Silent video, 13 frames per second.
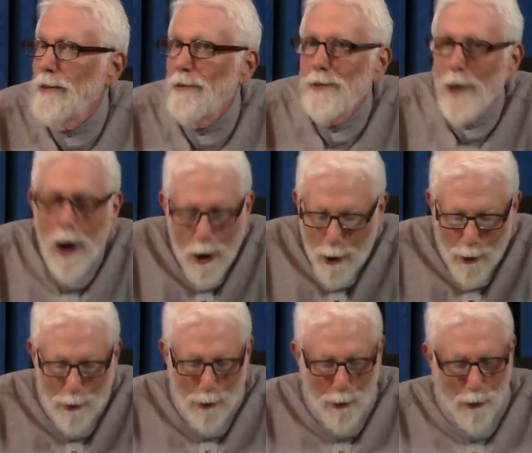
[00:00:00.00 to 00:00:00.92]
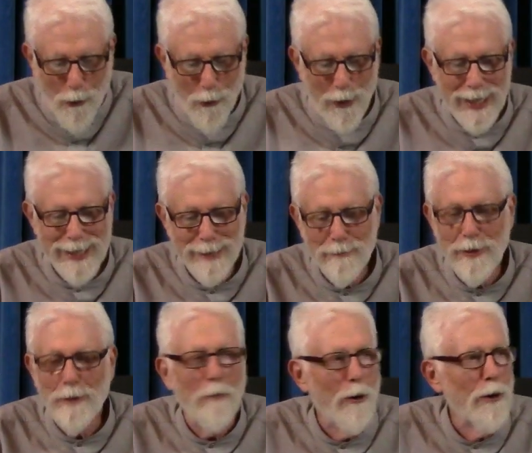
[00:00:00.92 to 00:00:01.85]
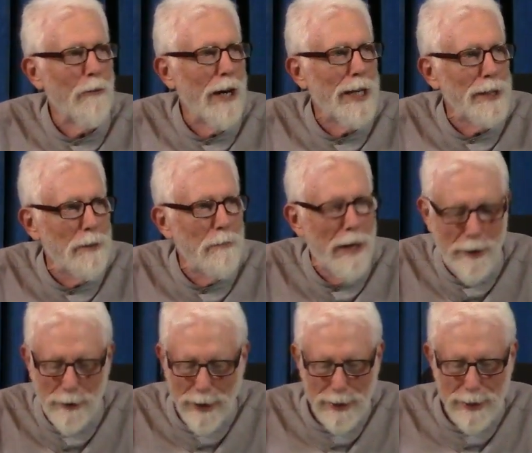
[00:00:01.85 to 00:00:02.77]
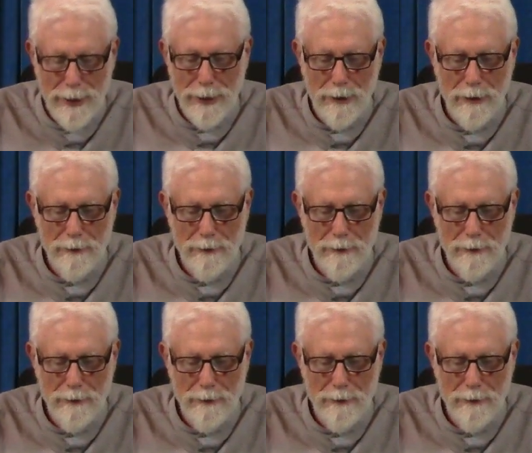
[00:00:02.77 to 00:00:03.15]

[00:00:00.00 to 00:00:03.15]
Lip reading: No, the more wine, the better, I think.